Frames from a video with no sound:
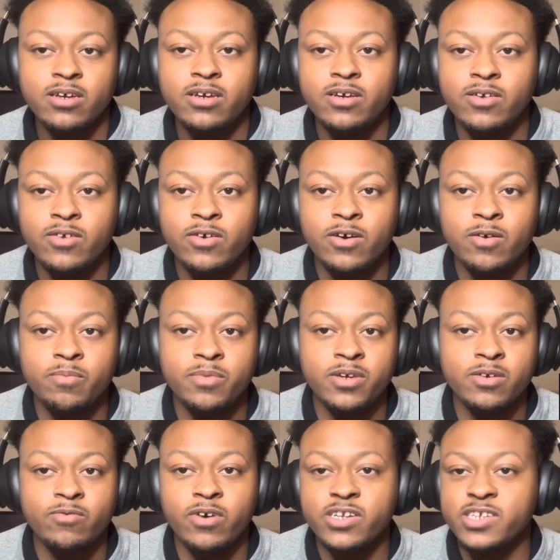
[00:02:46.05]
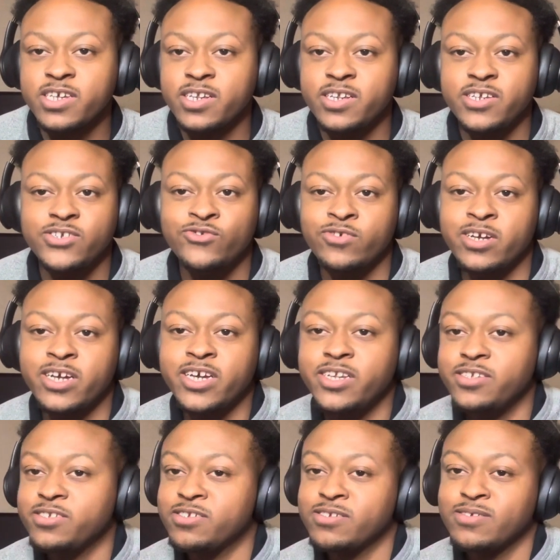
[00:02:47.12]
You know what I mean? Once I get these
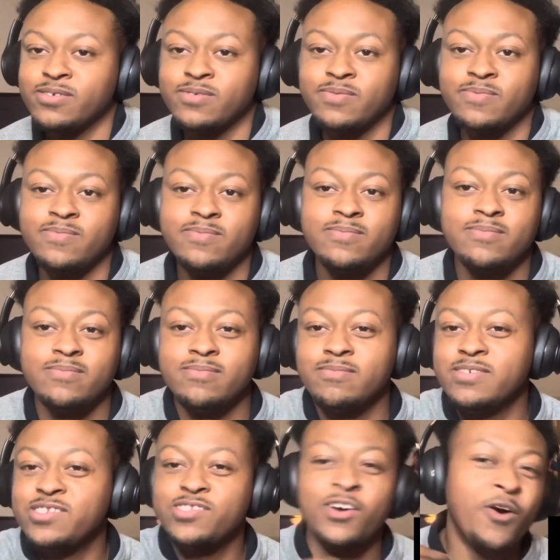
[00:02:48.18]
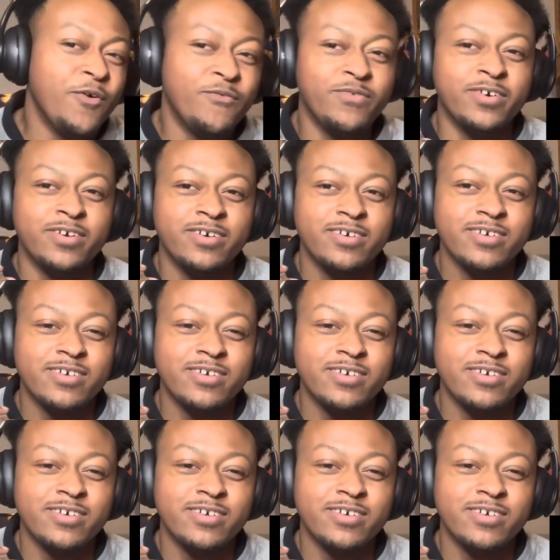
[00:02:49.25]
dreads, it's over.